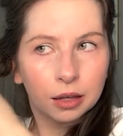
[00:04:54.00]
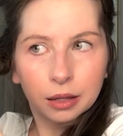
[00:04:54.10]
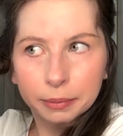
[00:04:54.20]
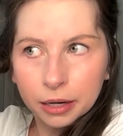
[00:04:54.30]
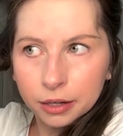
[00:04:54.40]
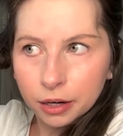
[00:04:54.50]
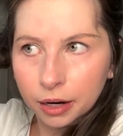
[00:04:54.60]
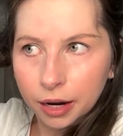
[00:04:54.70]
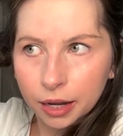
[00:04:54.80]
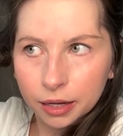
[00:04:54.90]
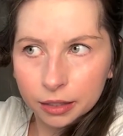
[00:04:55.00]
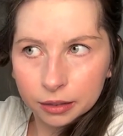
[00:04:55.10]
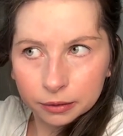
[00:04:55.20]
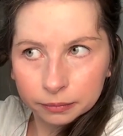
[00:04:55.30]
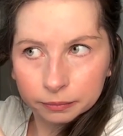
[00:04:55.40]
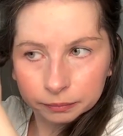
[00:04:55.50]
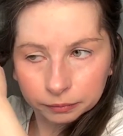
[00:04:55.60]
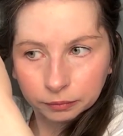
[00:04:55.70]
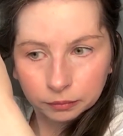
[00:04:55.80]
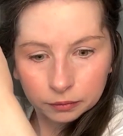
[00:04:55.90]
Clip it under. And
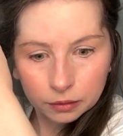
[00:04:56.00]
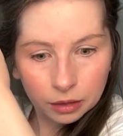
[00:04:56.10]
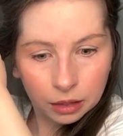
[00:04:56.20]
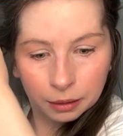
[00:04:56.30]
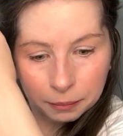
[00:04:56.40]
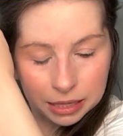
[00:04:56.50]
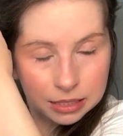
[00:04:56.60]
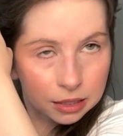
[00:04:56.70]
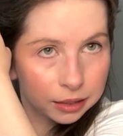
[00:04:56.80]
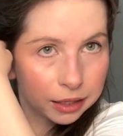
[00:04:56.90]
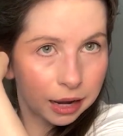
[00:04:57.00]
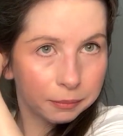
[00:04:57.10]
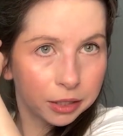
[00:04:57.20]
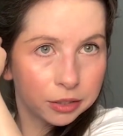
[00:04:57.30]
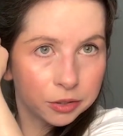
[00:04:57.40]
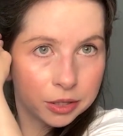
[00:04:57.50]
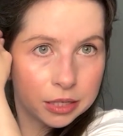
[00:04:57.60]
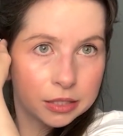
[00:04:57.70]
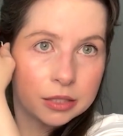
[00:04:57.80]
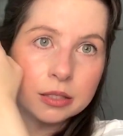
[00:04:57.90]
basically, I'm going to do
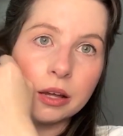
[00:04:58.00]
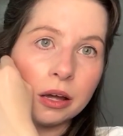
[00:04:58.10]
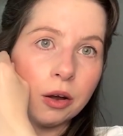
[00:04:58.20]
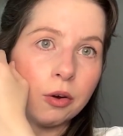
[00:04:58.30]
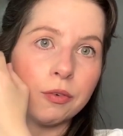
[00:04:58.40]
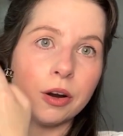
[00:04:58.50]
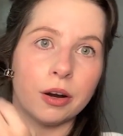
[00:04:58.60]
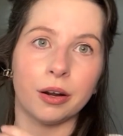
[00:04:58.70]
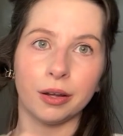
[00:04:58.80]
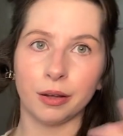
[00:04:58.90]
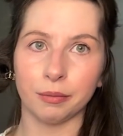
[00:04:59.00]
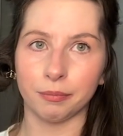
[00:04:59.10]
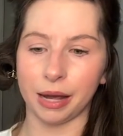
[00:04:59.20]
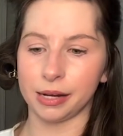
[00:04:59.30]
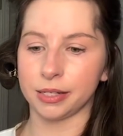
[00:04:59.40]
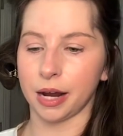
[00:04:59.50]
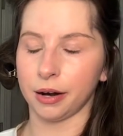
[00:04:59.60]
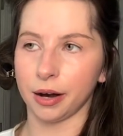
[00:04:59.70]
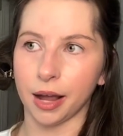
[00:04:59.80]
this over my entire